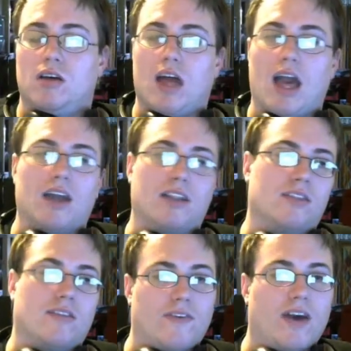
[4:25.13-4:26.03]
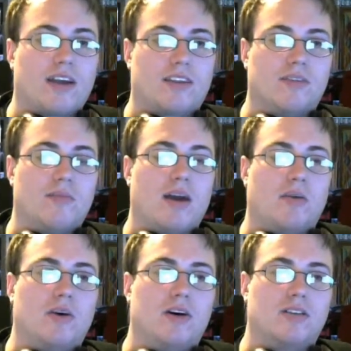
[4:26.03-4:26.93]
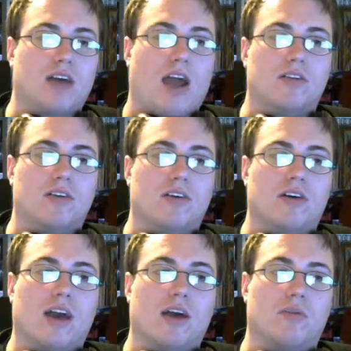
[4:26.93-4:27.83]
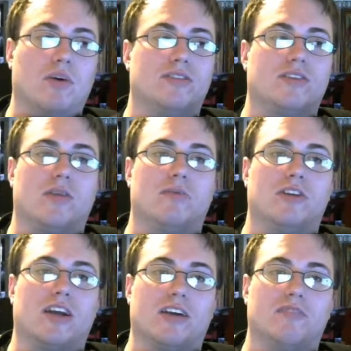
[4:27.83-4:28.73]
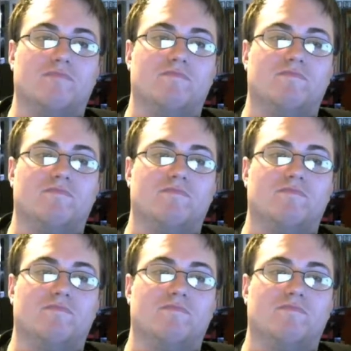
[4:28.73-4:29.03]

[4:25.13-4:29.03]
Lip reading: And the fact of the matter was, I really only had one Cyber Dragon.